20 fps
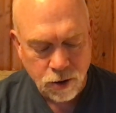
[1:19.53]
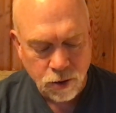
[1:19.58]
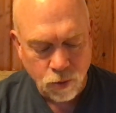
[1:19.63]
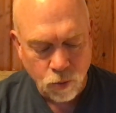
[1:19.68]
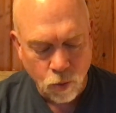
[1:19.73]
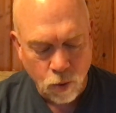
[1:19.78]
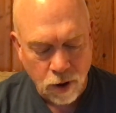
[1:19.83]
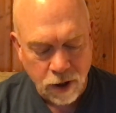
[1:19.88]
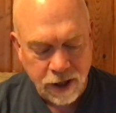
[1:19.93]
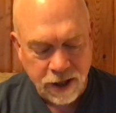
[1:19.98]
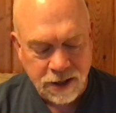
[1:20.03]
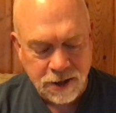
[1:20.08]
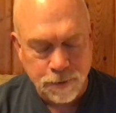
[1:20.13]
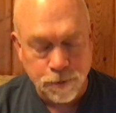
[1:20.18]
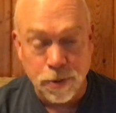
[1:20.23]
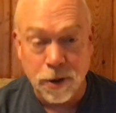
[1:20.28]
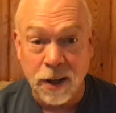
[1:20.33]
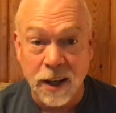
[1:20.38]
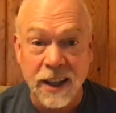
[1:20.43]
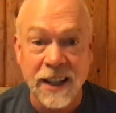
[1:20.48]
what is
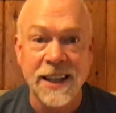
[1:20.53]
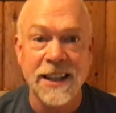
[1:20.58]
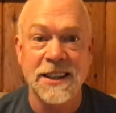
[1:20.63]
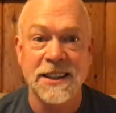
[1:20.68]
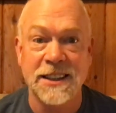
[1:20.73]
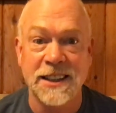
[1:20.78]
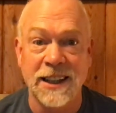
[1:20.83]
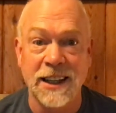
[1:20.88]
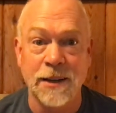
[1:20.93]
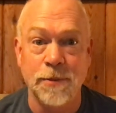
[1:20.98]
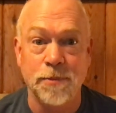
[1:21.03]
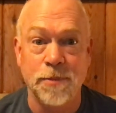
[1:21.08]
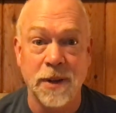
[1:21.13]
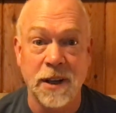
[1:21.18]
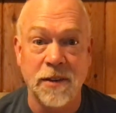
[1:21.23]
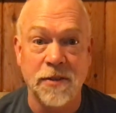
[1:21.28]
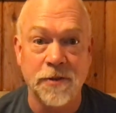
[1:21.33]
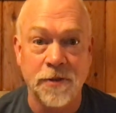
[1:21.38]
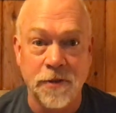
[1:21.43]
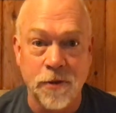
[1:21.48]
pleasing
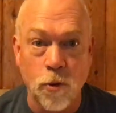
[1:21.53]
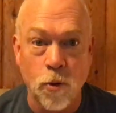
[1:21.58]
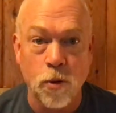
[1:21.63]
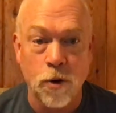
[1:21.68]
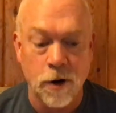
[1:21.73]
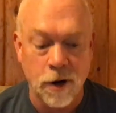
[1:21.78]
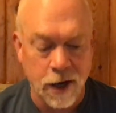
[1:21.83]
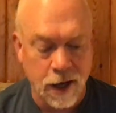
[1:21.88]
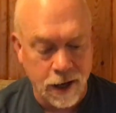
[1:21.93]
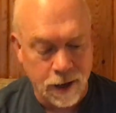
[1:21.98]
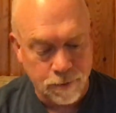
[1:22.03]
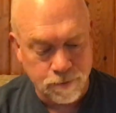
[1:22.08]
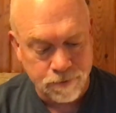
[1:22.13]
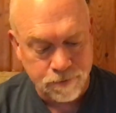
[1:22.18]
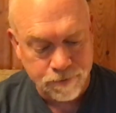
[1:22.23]
before him.